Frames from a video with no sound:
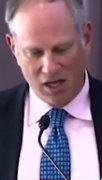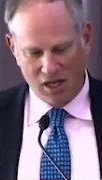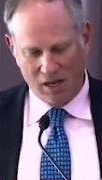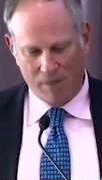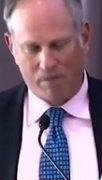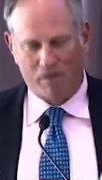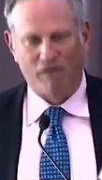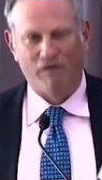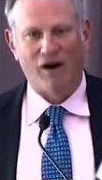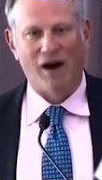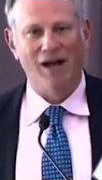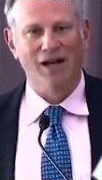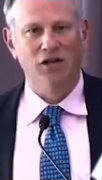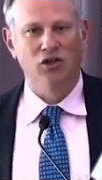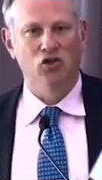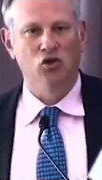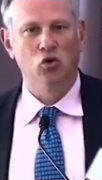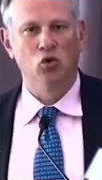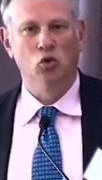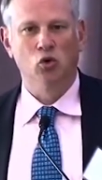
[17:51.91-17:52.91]
provided
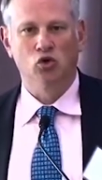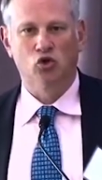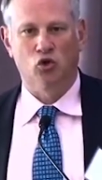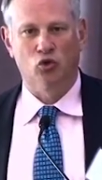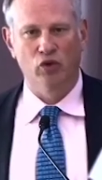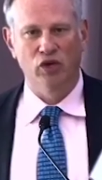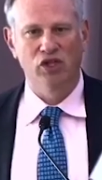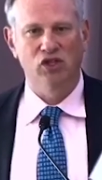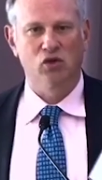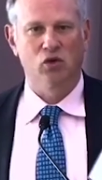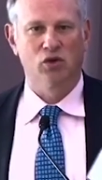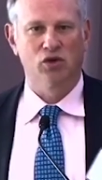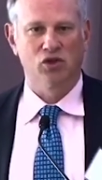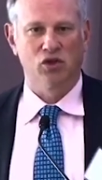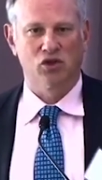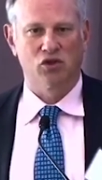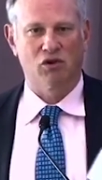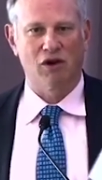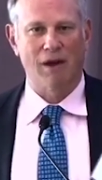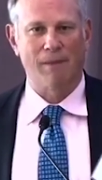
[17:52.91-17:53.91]
tools or resources
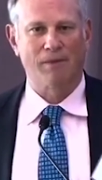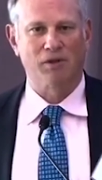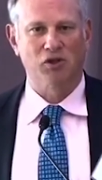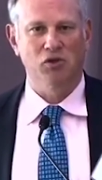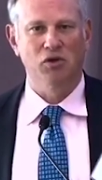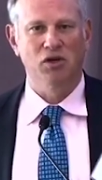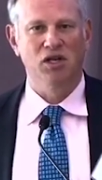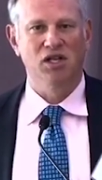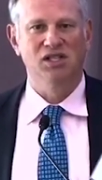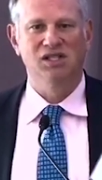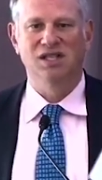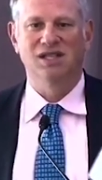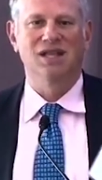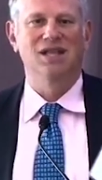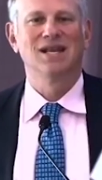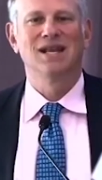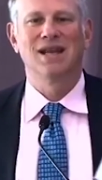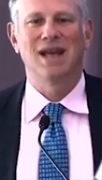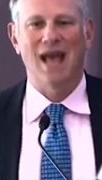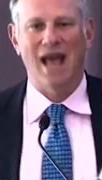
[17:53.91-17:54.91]
or opportunities that they
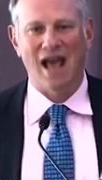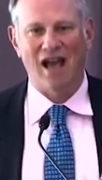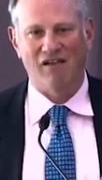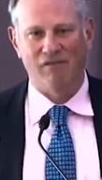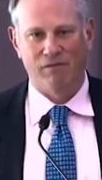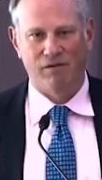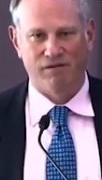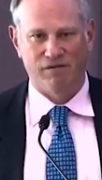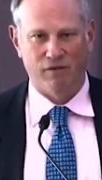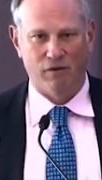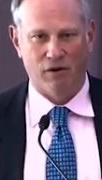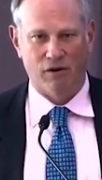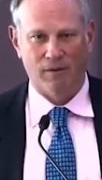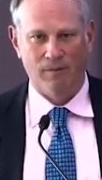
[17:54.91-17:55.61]
didn't have before.